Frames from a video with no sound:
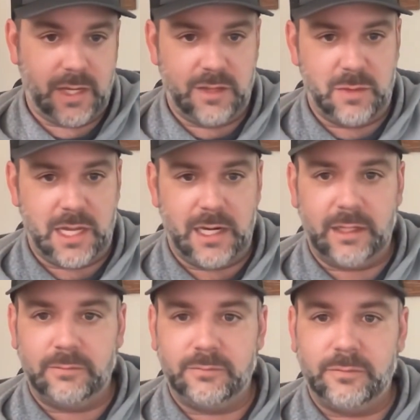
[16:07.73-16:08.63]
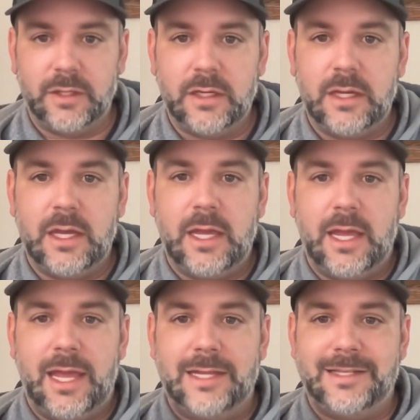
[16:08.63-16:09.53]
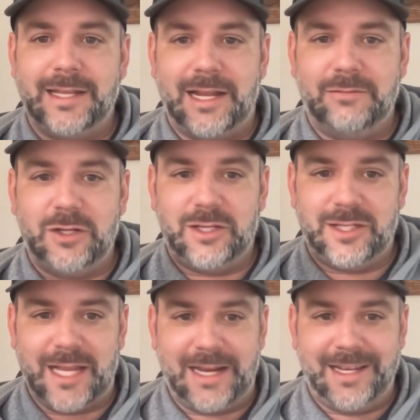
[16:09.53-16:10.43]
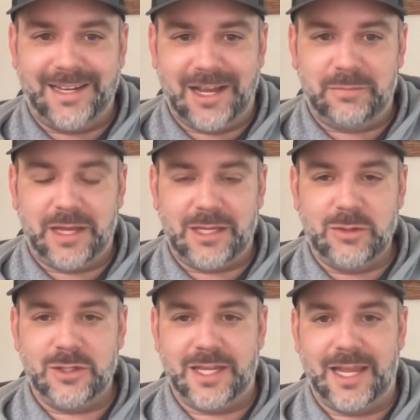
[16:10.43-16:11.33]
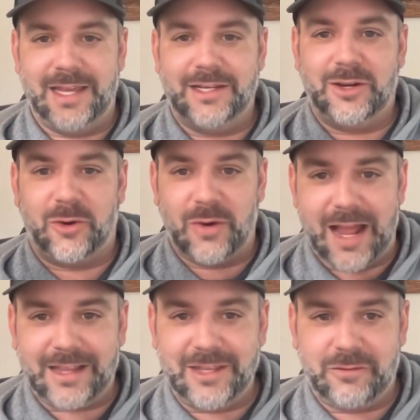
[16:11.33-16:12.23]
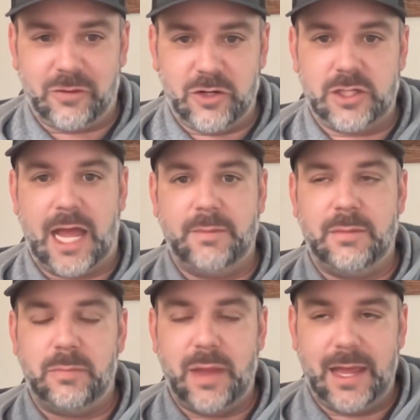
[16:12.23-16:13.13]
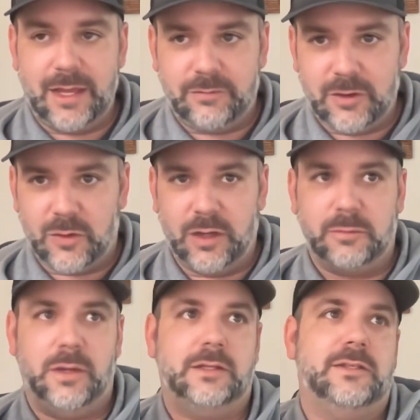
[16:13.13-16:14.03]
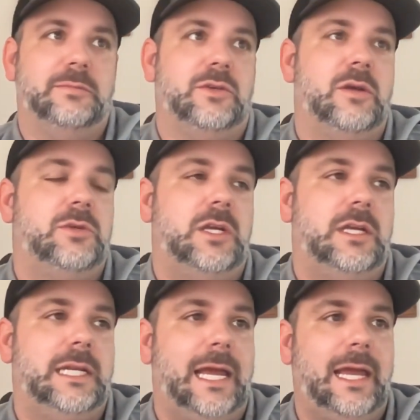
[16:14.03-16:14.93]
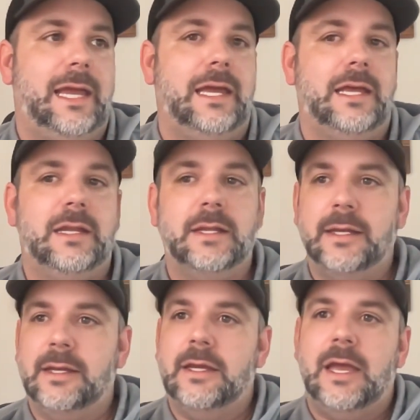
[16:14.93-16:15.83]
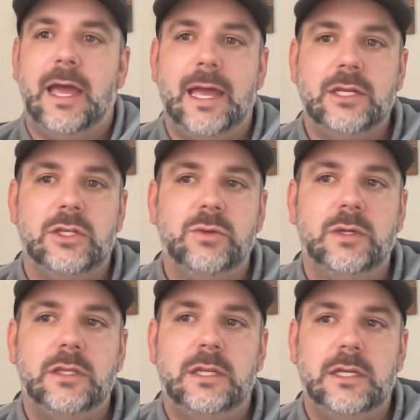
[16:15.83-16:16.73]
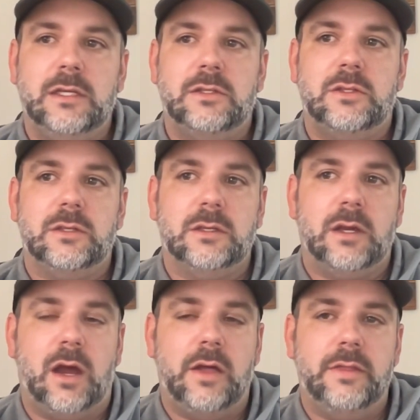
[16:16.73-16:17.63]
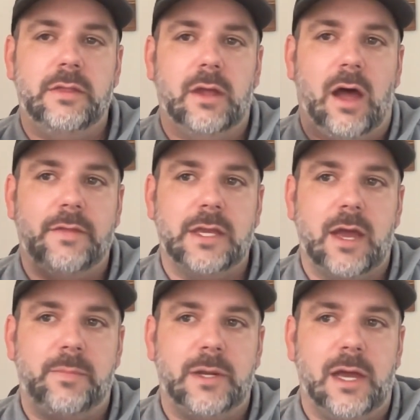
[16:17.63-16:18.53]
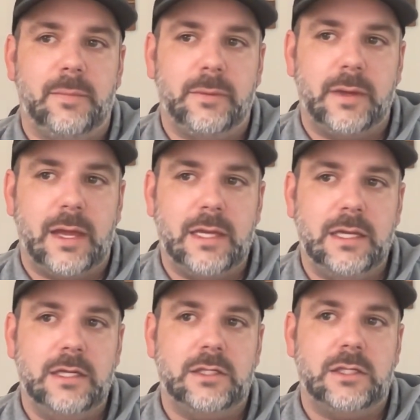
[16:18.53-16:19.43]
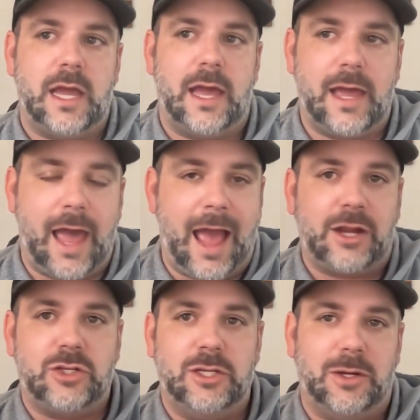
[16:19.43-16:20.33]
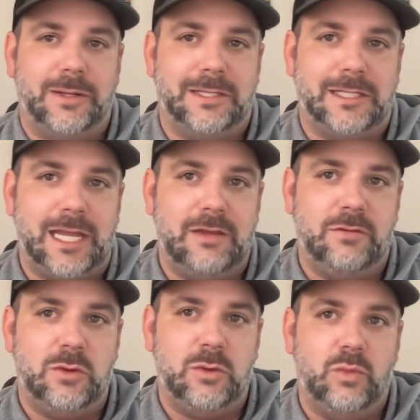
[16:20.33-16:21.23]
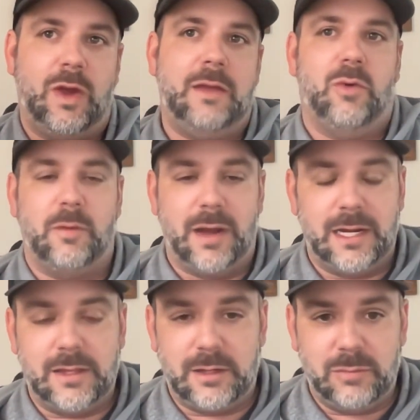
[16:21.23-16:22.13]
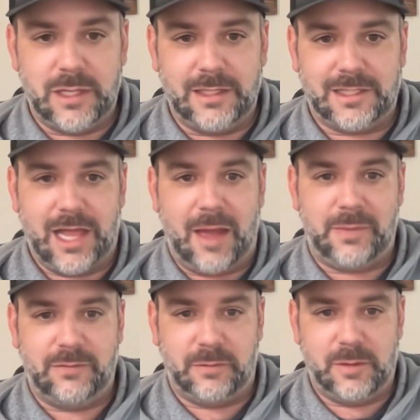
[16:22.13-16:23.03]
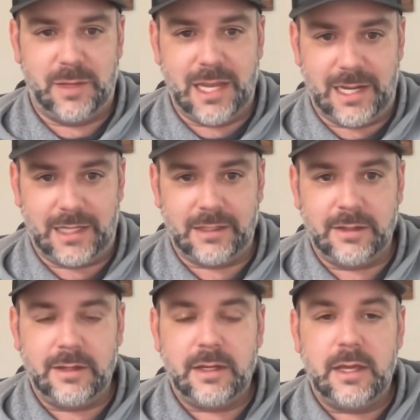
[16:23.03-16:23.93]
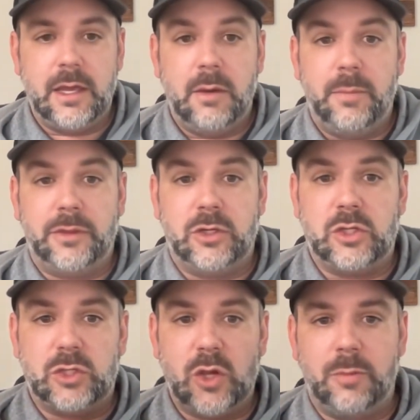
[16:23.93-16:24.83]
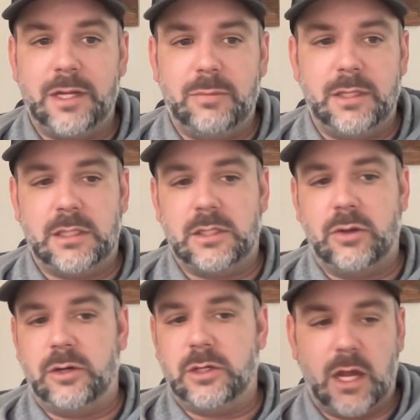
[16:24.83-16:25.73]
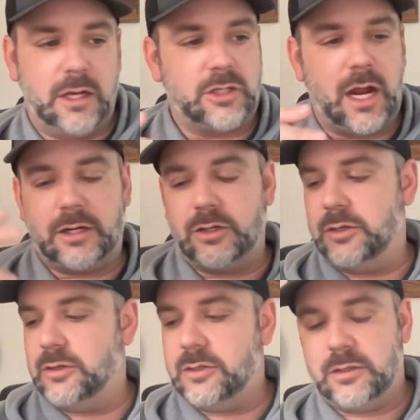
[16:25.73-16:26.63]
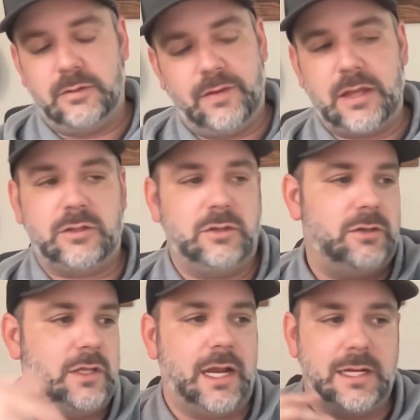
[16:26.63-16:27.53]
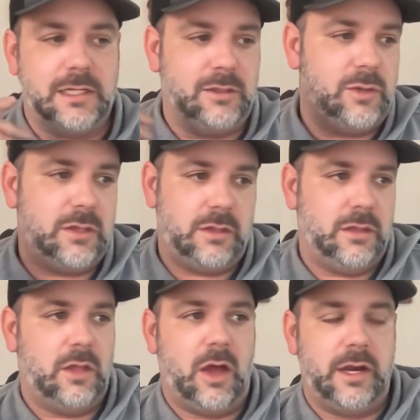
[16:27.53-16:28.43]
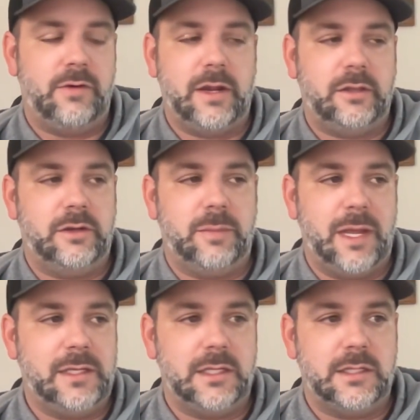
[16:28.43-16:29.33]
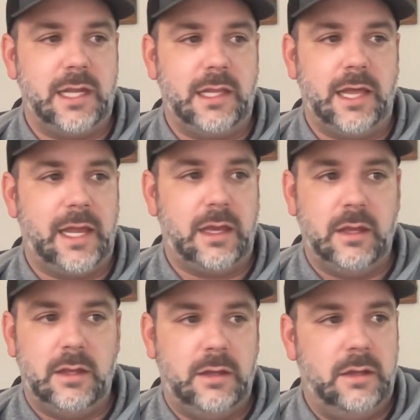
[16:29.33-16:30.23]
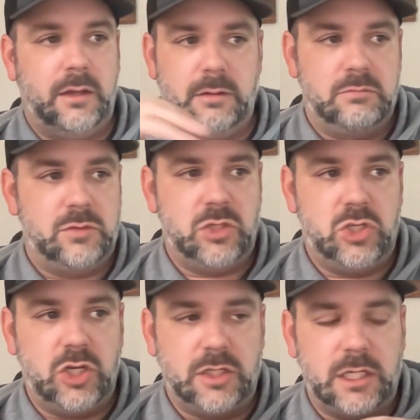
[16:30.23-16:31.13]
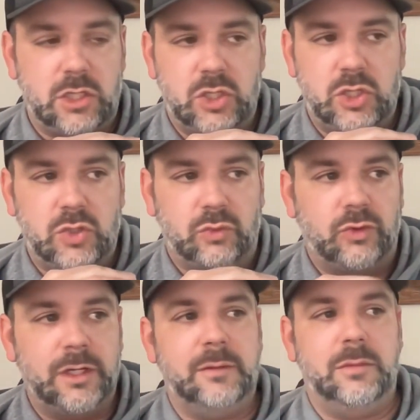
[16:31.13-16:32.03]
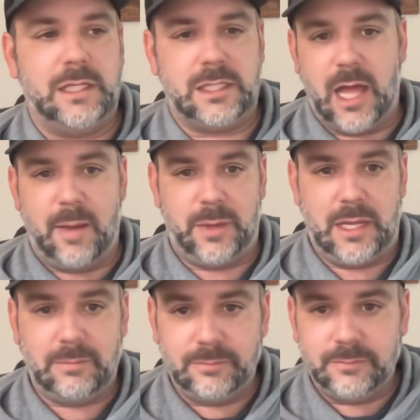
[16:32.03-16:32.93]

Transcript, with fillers: in the beginning instead of just setting it up like you said correctly the first time and paying for a QuickBooks subscription and and doing things on, on the up and up is actually going to save you more money than being sloppy from the beginning but there's so many business owners, contractors, investors that I deal with on a regular basis that like just extremely sloppy.